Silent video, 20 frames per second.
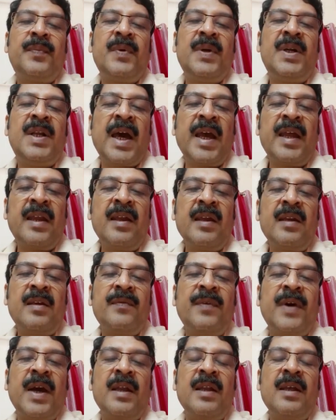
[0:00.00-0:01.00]
direct
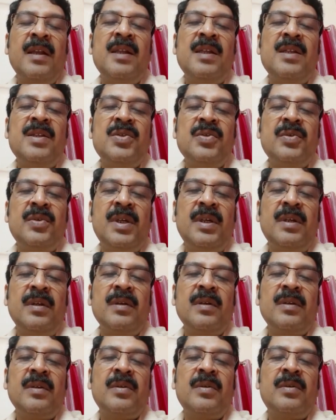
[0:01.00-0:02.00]
viral injury
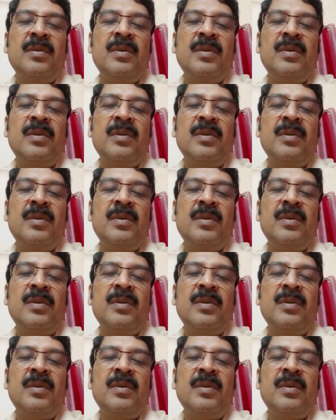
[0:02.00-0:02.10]
to